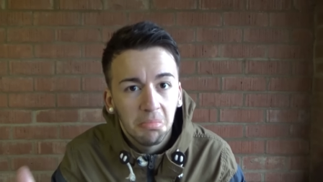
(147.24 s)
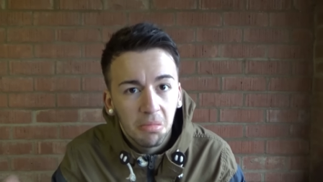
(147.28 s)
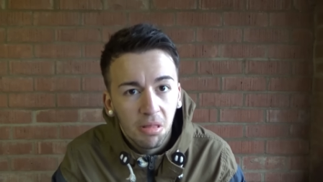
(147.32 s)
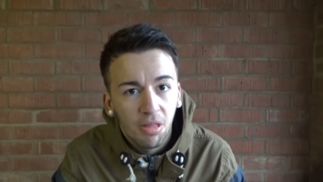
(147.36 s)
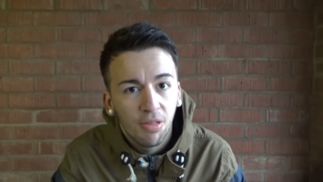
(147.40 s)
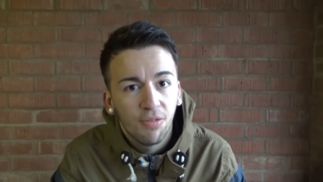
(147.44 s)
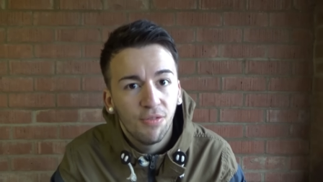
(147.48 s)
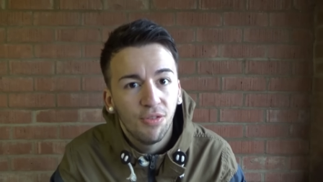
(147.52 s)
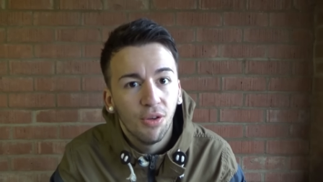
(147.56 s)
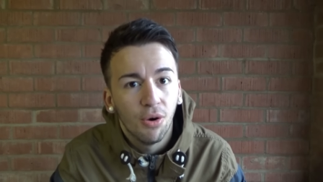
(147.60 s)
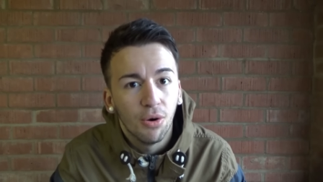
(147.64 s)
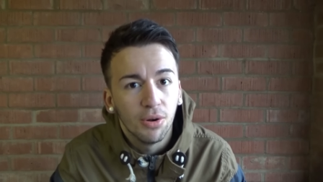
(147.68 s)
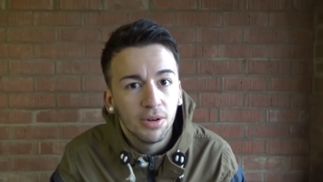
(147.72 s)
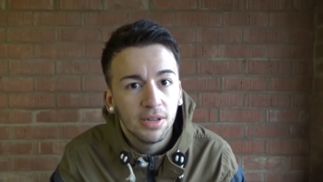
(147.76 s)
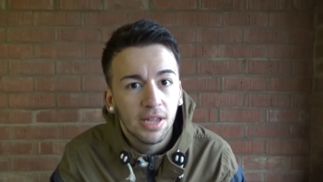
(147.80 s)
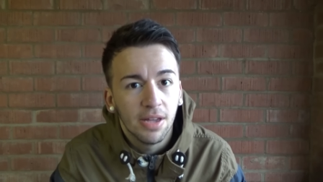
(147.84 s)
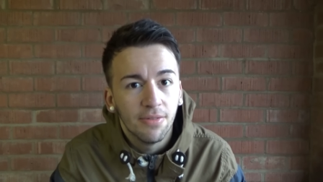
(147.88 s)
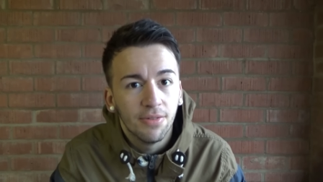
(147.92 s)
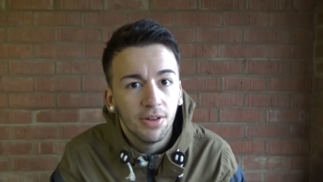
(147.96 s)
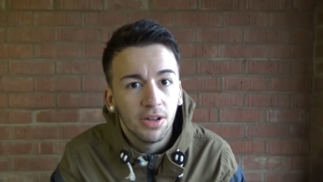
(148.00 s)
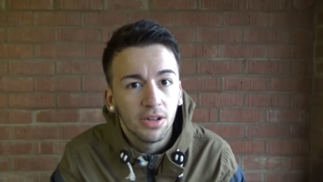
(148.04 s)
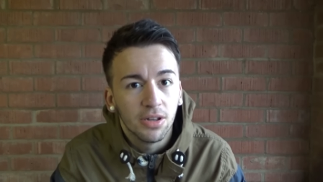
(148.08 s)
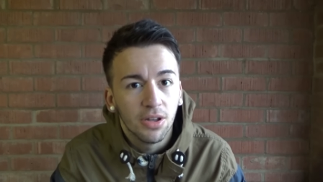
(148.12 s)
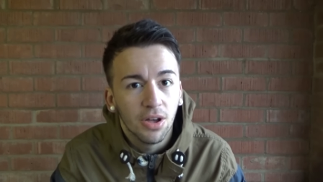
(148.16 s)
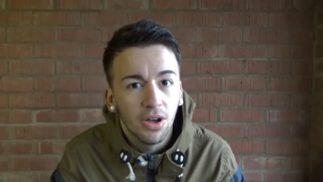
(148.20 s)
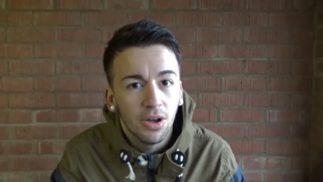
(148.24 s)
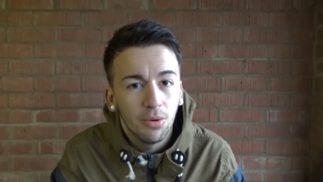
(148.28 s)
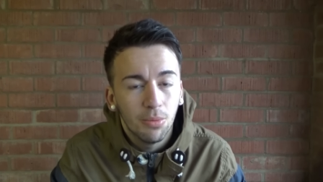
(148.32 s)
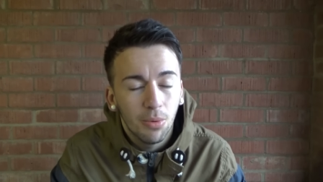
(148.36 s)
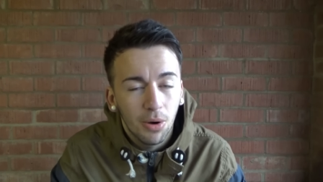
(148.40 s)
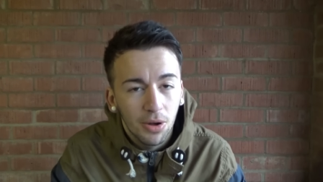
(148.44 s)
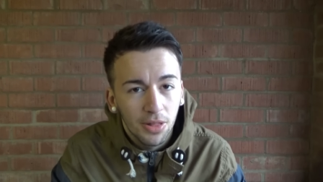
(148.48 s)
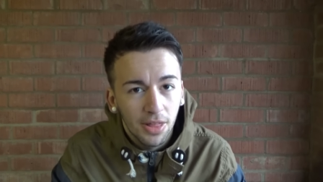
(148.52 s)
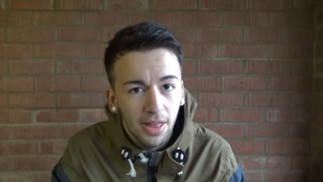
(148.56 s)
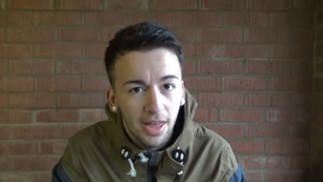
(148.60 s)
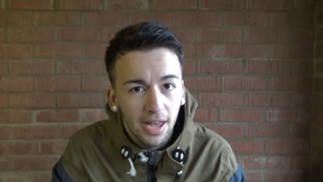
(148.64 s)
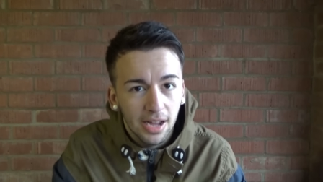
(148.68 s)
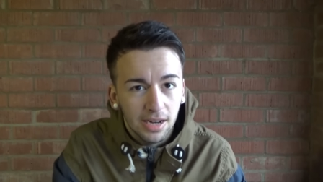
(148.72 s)
thought I'd give it a go,
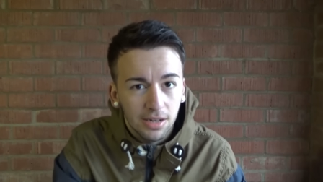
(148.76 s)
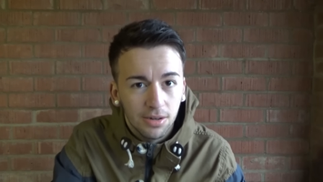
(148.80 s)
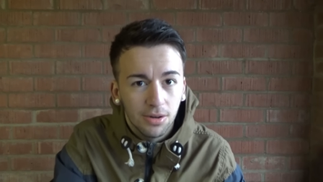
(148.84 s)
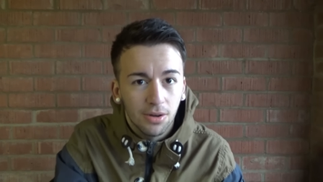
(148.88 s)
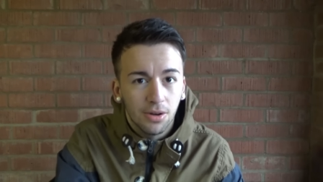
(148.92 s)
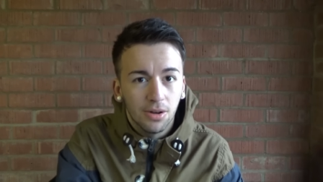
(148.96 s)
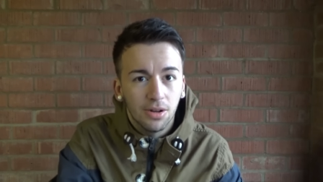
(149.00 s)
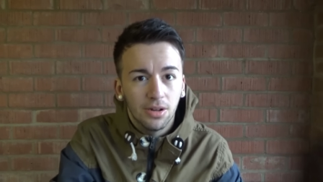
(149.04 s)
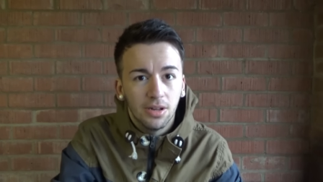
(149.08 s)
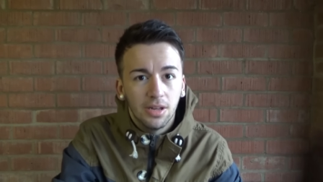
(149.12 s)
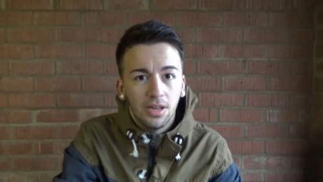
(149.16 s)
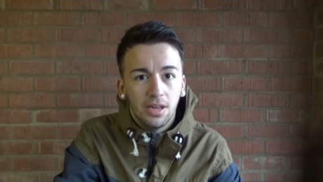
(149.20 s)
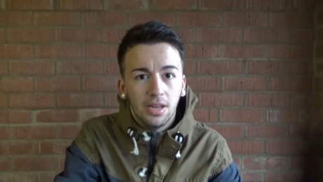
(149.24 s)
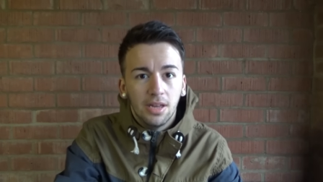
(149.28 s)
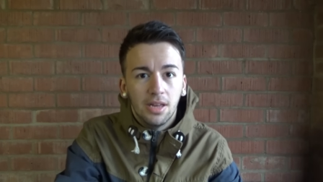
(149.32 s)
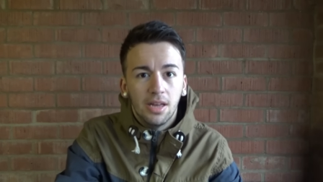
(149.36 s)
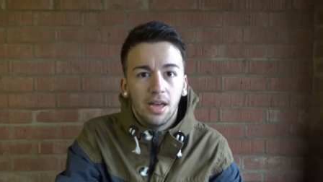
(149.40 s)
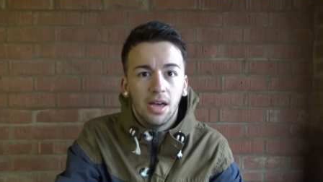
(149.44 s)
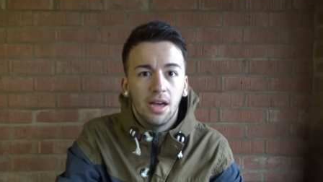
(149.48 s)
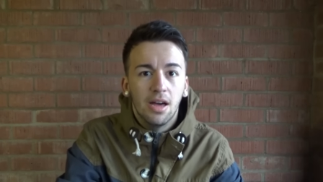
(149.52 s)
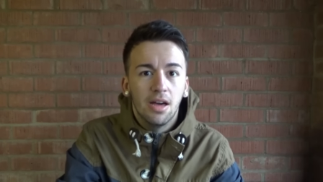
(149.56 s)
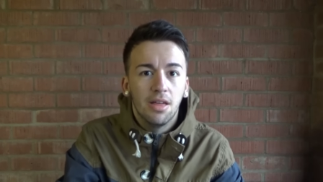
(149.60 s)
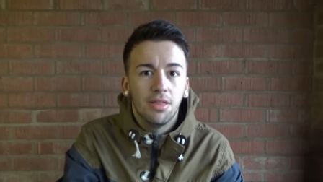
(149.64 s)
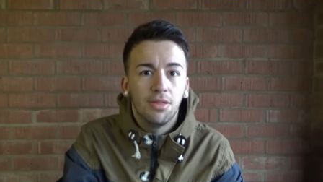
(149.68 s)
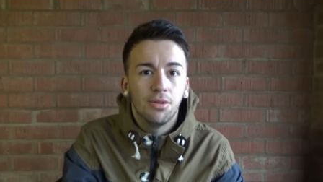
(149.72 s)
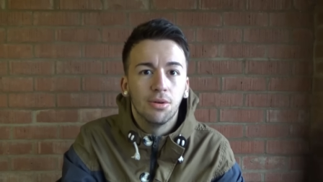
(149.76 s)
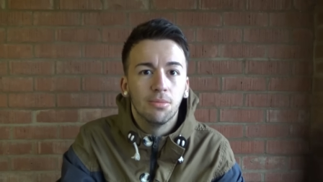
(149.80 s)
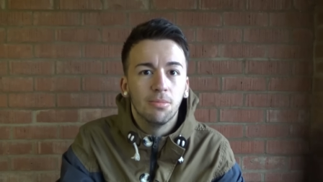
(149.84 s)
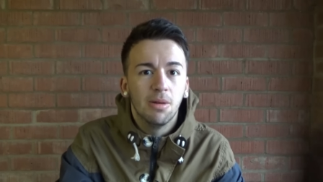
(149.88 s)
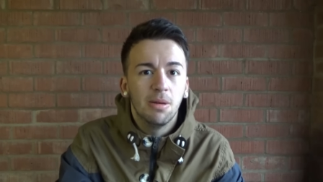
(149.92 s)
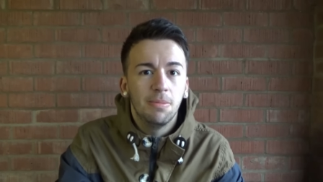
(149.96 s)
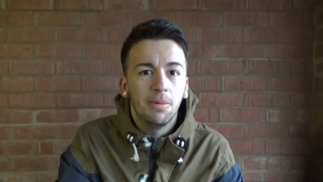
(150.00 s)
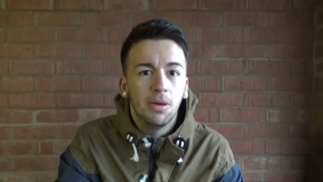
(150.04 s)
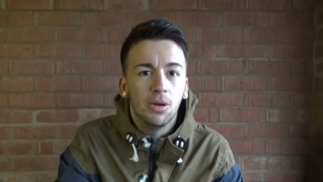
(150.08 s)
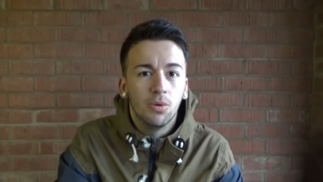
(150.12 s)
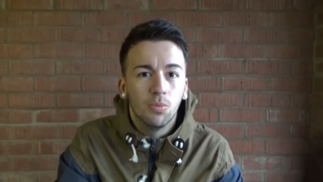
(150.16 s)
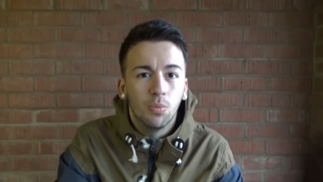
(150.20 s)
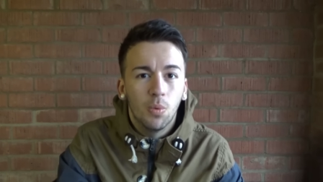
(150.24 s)
why the heck not, thought
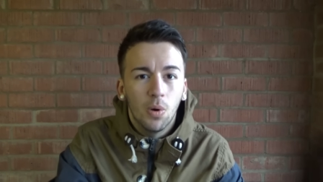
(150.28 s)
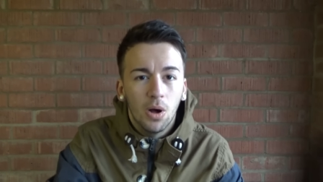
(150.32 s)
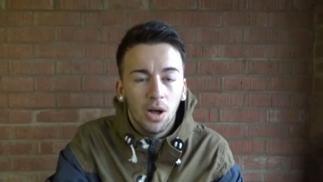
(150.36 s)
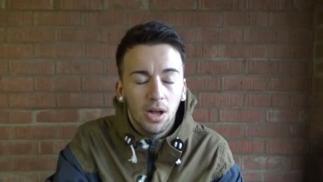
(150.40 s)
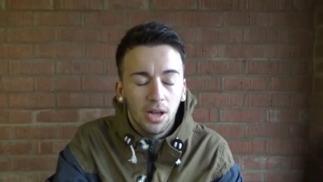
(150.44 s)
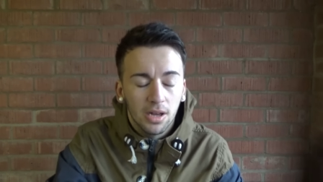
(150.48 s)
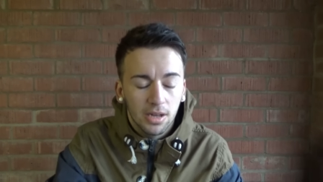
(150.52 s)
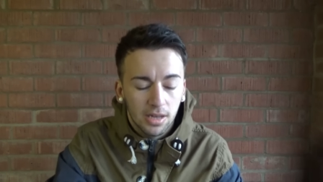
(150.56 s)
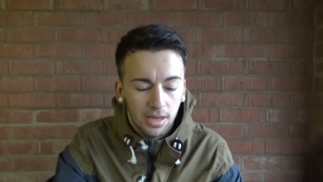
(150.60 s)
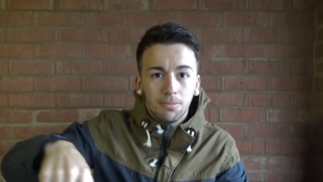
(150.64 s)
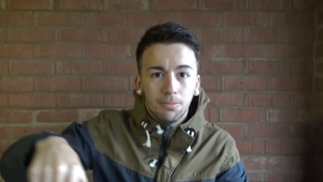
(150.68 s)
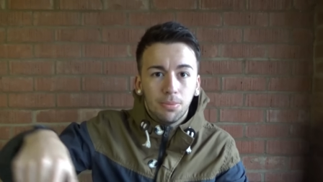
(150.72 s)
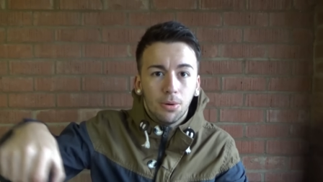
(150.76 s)
maybe it'd work.